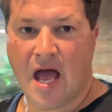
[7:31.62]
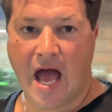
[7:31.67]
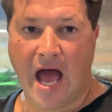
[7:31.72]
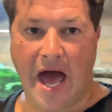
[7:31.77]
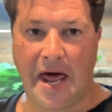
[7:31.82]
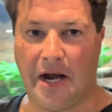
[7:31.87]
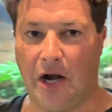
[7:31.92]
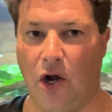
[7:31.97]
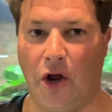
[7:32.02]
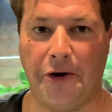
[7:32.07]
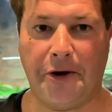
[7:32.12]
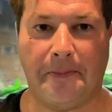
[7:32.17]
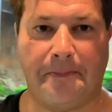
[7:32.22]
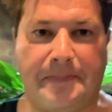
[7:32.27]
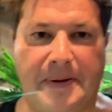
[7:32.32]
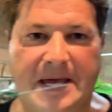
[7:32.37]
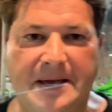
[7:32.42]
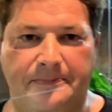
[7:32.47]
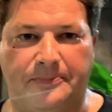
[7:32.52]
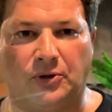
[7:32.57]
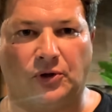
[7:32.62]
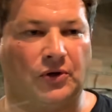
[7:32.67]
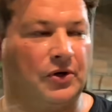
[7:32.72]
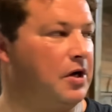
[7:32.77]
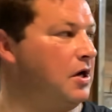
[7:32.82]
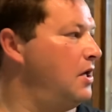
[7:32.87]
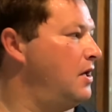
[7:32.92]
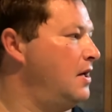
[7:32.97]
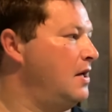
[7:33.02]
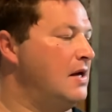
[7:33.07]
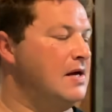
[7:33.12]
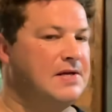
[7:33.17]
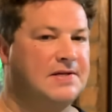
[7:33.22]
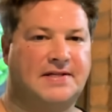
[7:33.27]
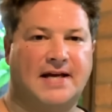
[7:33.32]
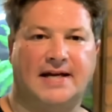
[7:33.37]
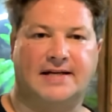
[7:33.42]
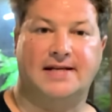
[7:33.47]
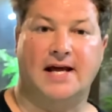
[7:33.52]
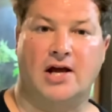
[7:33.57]
And a lot of people
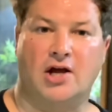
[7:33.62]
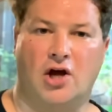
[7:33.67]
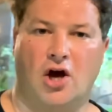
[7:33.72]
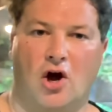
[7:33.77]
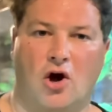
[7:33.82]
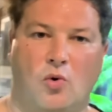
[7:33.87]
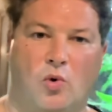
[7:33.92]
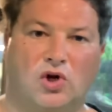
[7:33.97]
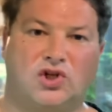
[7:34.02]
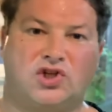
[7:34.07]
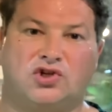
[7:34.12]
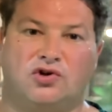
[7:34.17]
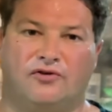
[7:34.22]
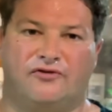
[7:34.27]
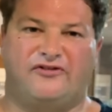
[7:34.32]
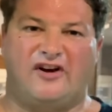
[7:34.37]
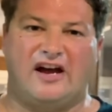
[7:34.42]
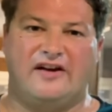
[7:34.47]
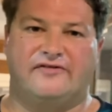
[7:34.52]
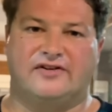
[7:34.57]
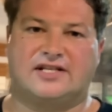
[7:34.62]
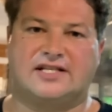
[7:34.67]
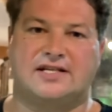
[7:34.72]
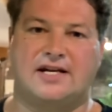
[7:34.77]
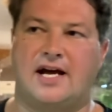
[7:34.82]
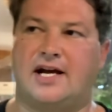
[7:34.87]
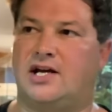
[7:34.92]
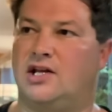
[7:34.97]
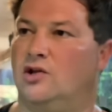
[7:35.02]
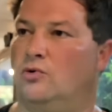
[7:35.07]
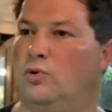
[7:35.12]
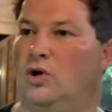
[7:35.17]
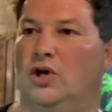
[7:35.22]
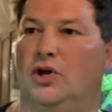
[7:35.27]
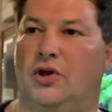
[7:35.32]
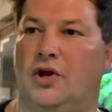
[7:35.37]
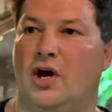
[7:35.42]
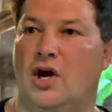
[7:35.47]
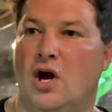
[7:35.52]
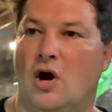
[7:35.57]
say, Dingo, what's your favorite snake in the
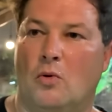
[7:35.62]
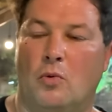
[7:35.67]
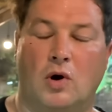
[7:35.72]
world?